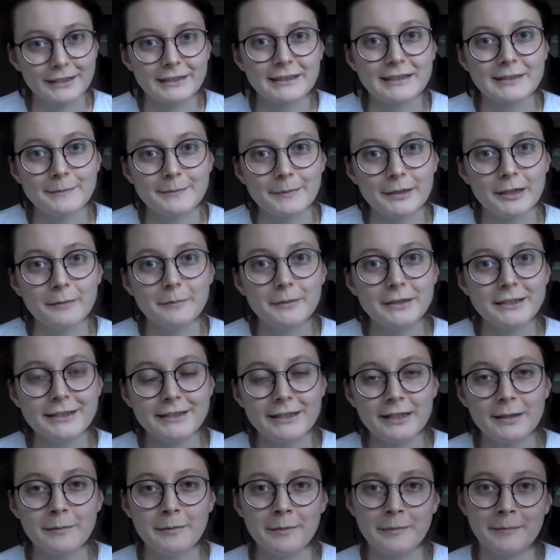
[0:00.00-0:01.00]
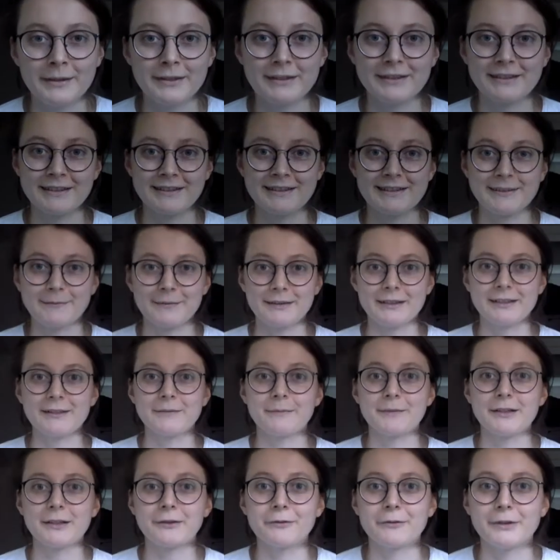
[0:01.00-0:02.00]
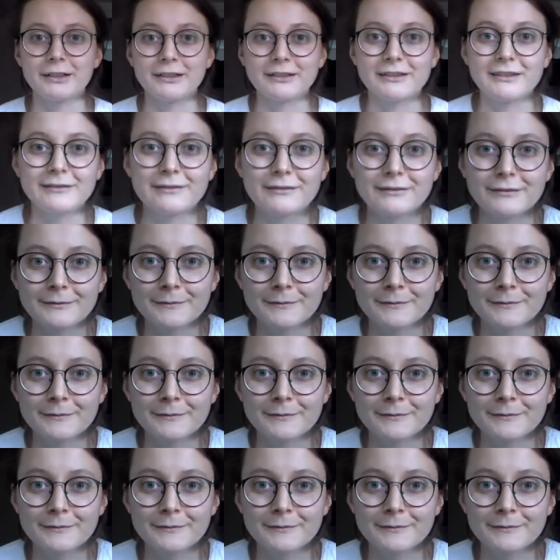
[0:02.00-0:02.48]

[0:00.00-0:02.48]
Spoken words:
experiment tip, but just something to be aware of.